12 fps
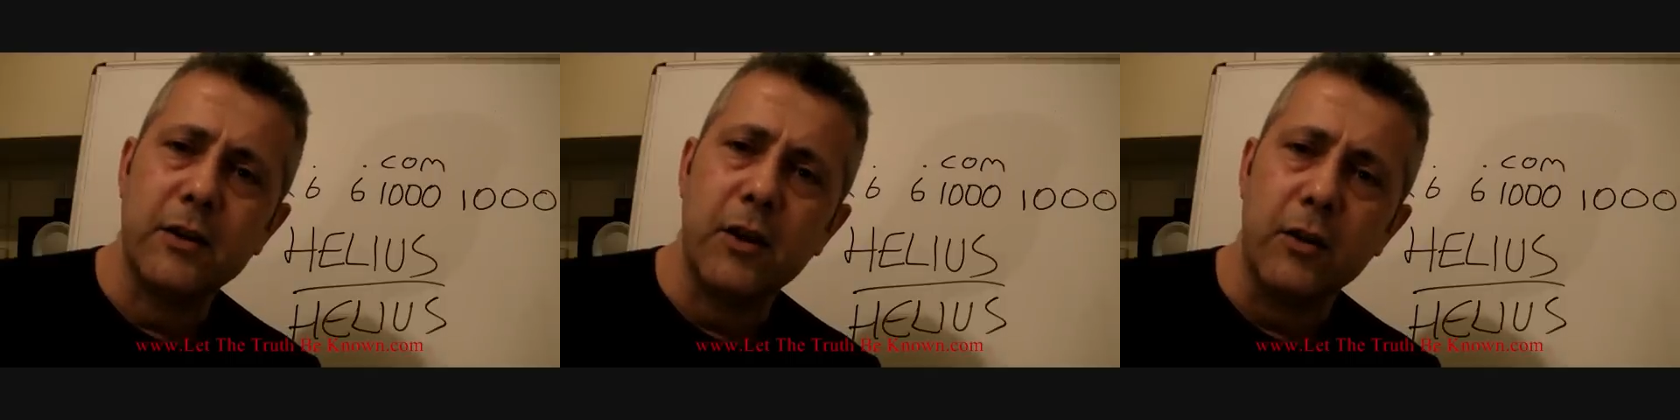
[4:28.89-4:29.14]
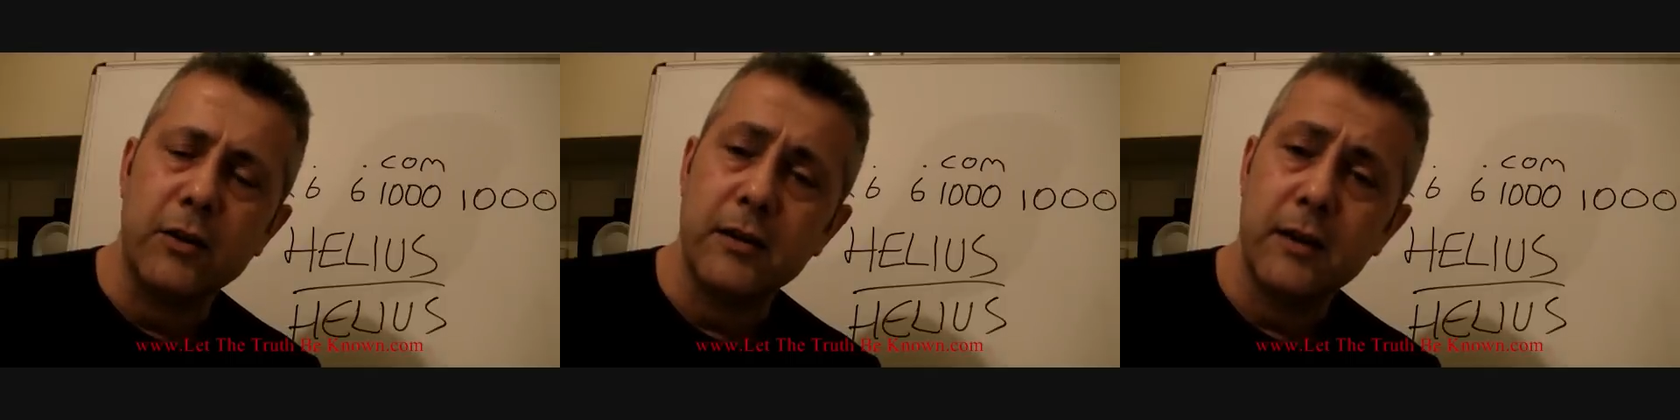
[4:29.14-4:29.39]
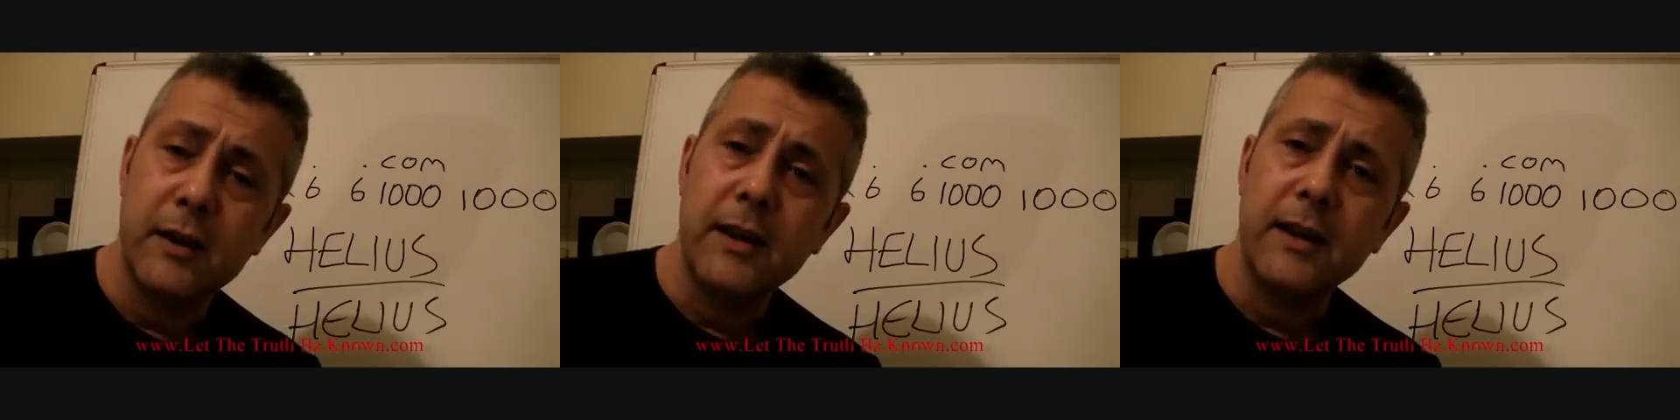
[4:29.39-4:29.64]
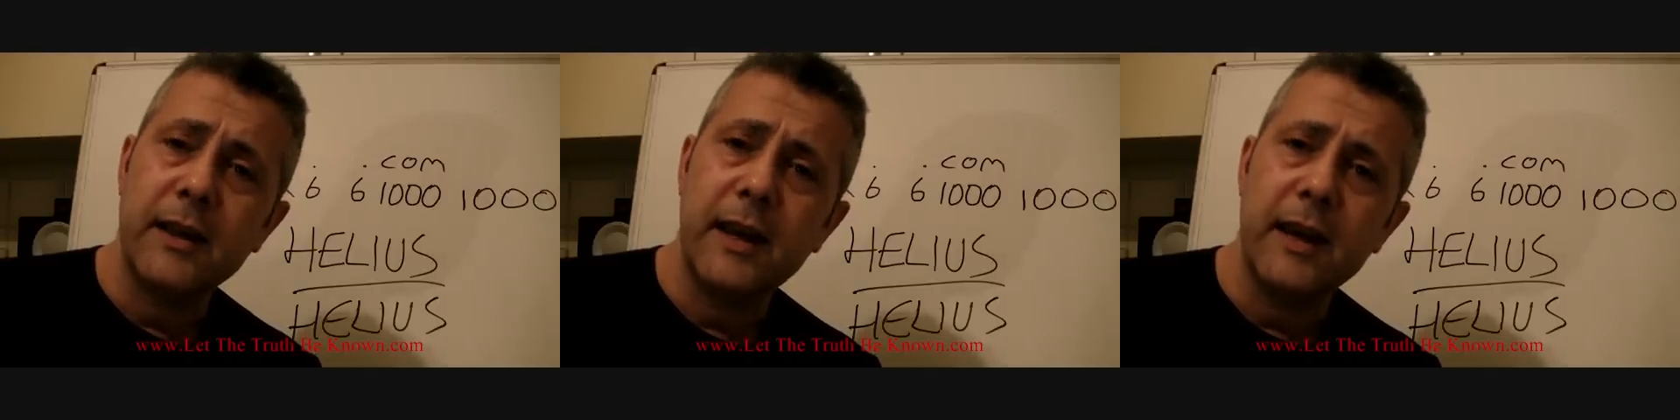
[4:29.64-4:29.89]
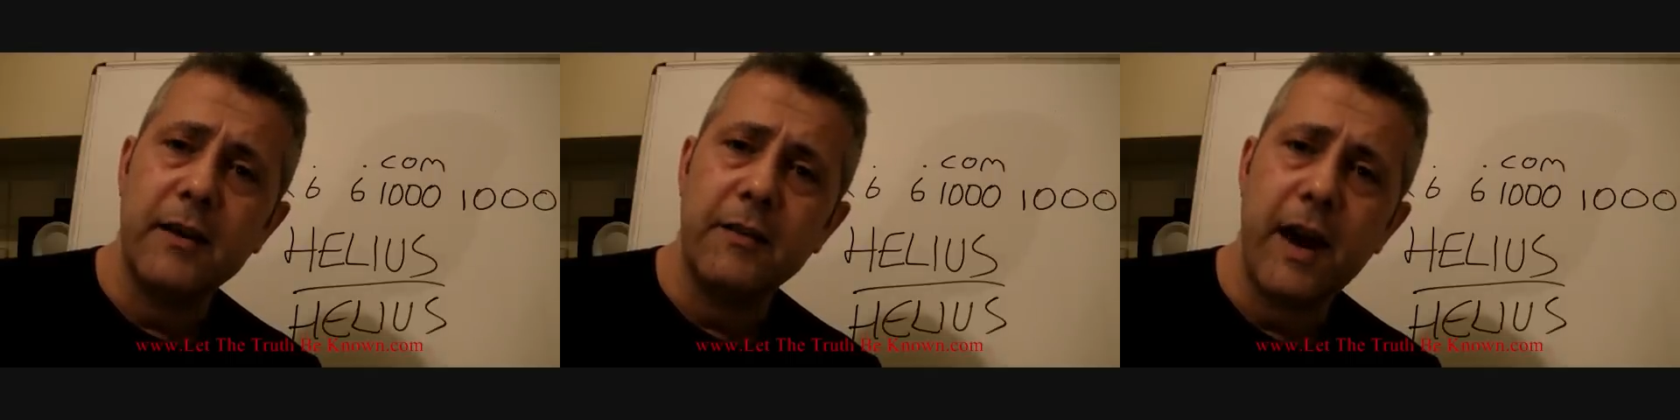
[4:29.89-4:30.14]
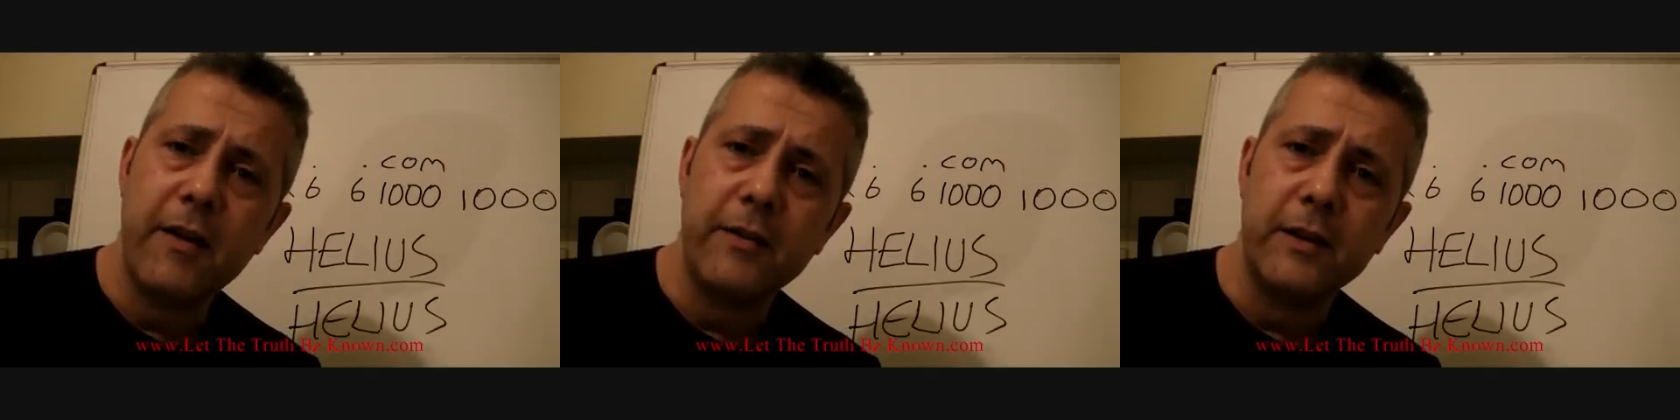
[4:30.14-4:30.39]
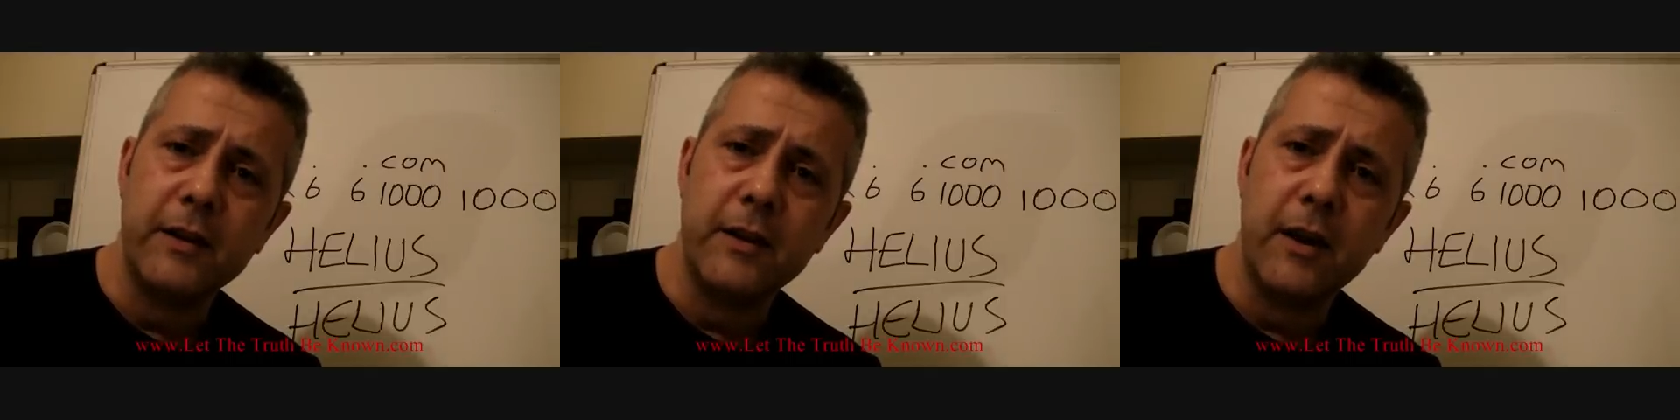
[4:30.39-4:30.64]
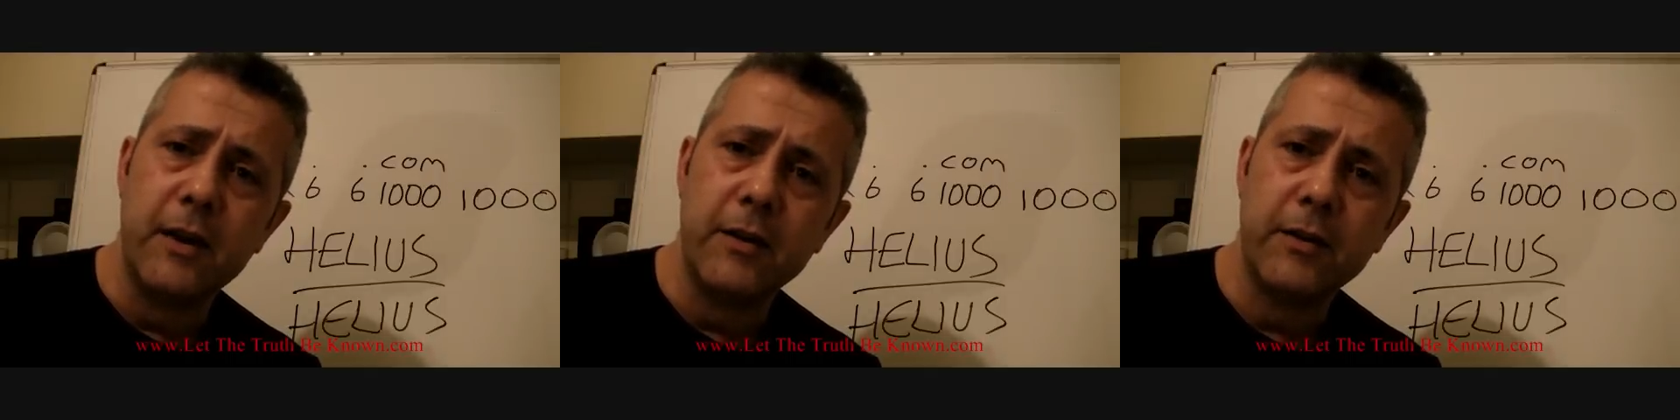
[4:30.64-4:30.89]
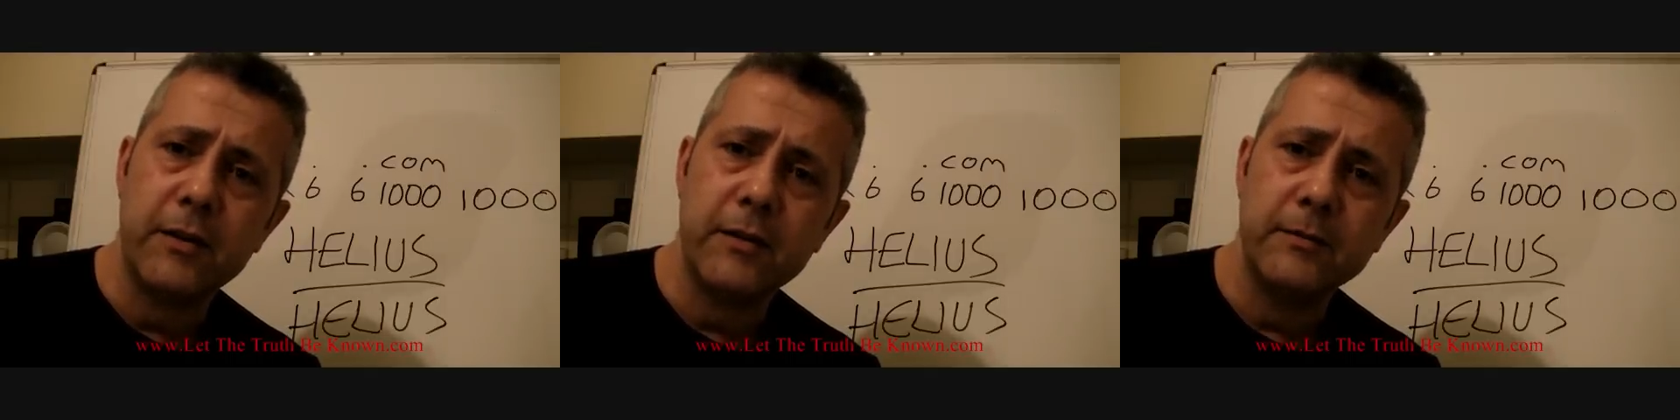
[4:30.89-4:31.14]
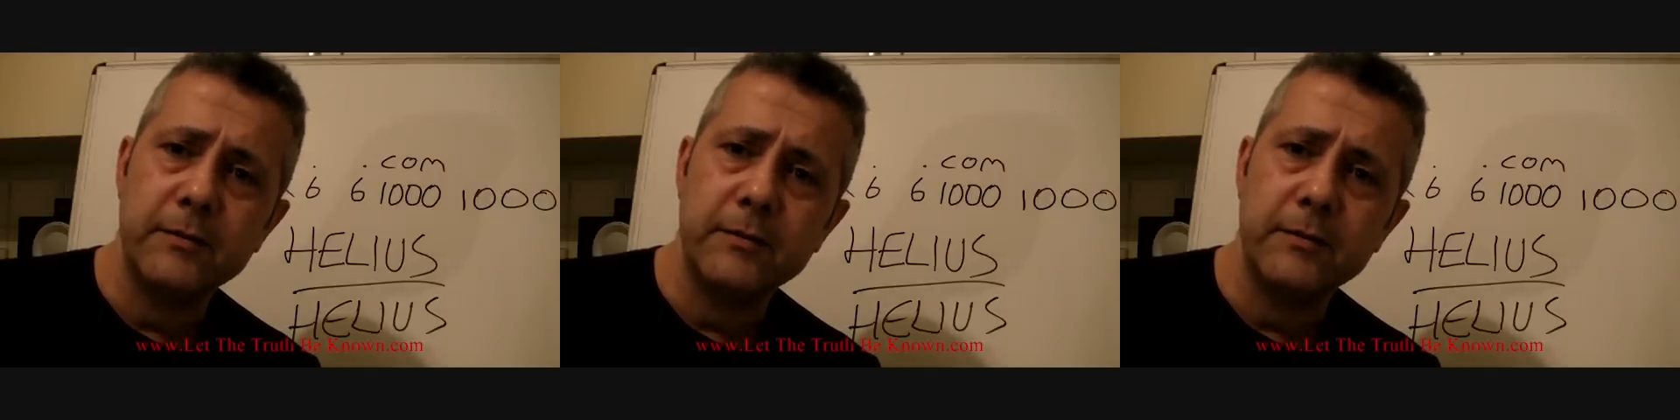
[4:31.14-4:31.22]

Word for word: God, King of heaven and earth.